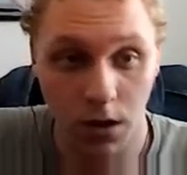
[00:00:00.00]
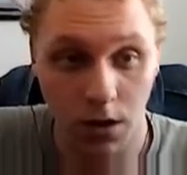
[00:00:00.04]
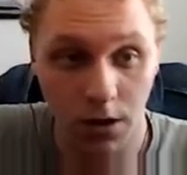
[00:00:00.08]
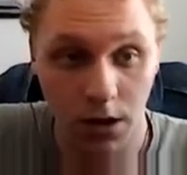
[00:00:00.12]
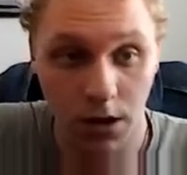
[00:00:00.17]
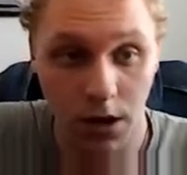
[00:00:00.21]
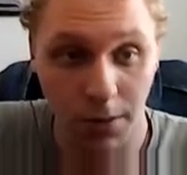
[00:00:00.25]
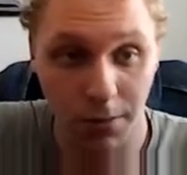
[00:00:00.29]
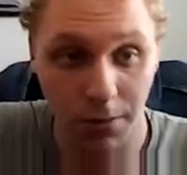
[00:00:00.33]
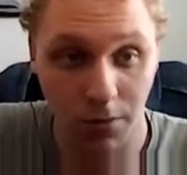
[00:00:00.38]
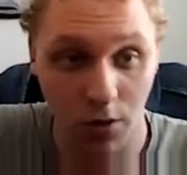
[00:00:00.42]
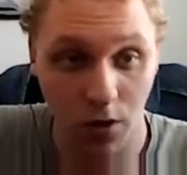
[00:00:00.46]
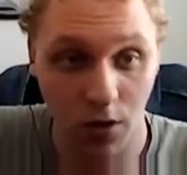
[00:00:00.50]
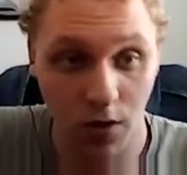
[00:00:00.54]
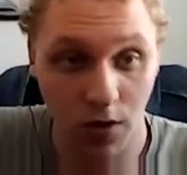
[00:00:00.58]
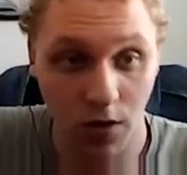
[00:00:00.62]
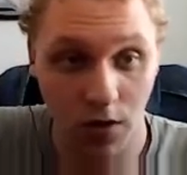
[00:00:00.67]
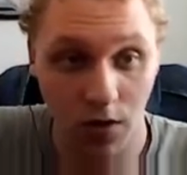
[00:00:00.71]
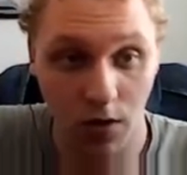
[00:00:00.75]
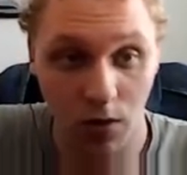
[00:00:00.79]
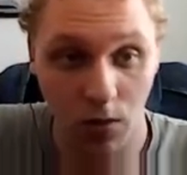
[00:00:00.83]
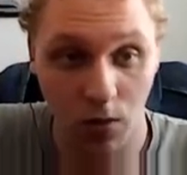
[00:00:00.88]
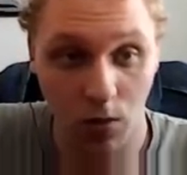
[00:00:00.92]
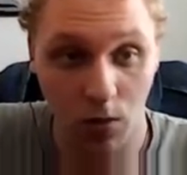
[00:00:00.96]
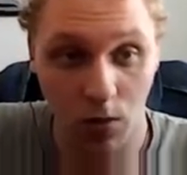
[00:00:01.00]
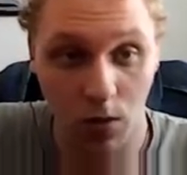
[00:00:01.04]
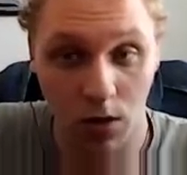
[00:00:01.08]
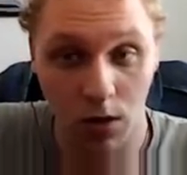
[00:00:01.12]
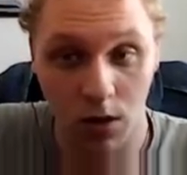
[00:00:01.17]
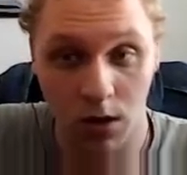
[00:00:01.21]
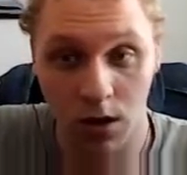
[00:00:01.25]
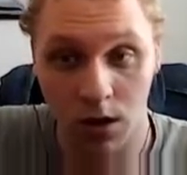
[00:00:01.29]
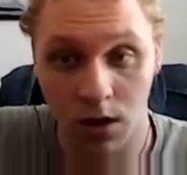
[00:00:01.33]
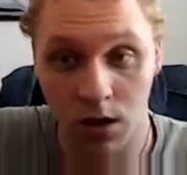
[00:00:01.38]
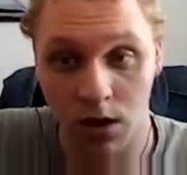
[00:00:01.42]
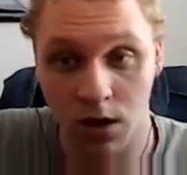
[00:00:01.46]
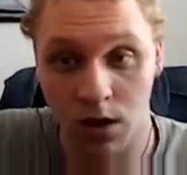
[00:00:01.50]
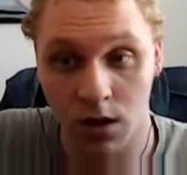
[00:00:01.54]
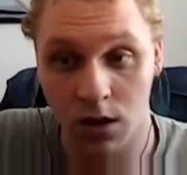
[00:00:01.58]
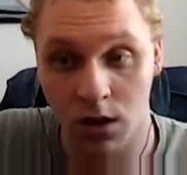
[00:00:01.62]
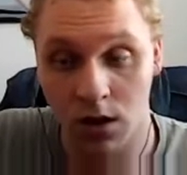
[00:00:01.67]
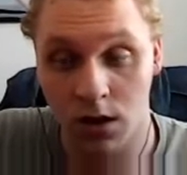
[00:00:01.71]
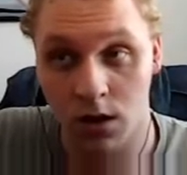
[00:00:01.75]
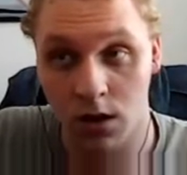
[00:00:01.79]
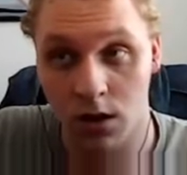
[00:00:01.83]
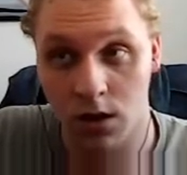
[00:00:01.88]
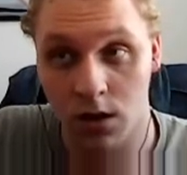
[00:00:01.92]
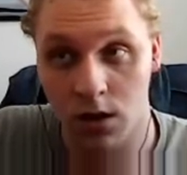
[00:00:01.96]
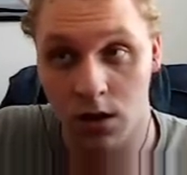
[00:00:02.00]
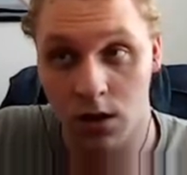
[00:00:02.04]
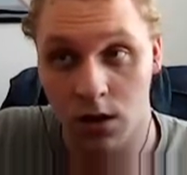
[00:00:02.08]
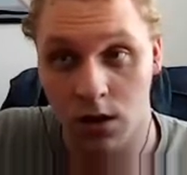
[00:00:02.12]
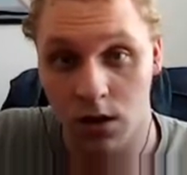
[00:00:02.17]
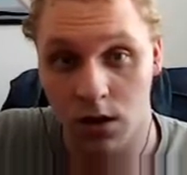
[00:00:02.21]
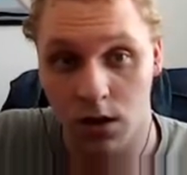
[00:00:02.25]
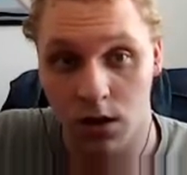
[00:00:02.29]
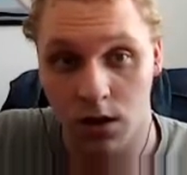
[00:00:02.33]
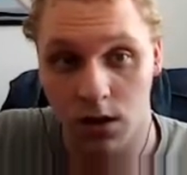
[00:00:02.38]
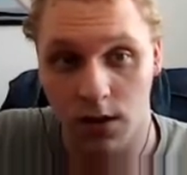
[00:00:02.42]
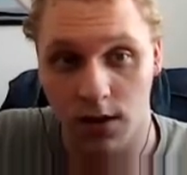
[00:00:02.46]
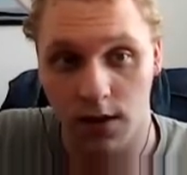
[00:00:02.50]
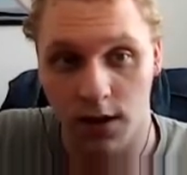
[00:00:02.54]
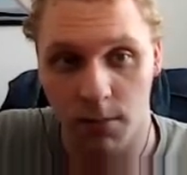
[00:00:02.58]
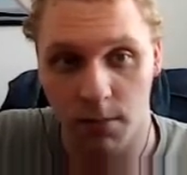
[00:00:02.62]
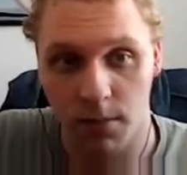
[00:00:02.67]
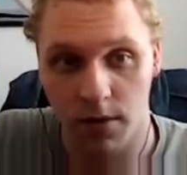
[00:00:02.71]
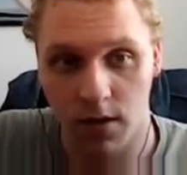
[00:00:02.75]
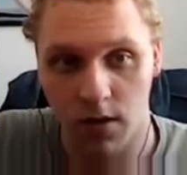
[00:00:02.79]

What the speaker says: I'm going to keep